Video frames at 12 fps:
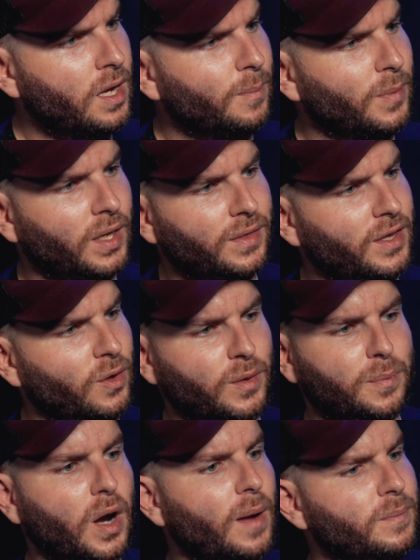But the only
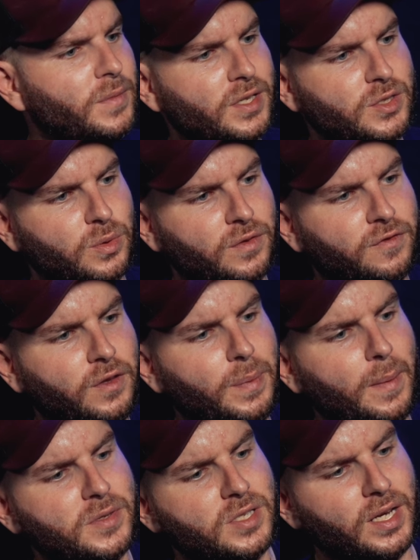problem is with
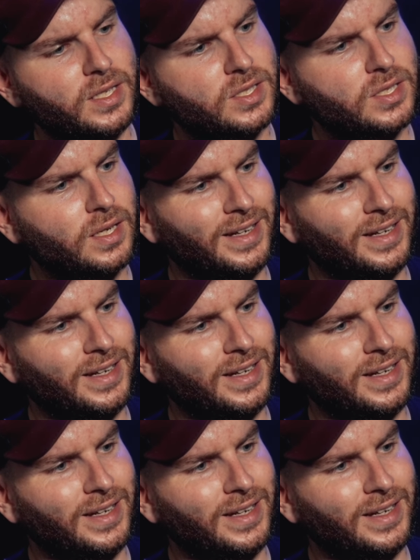flip-up sights,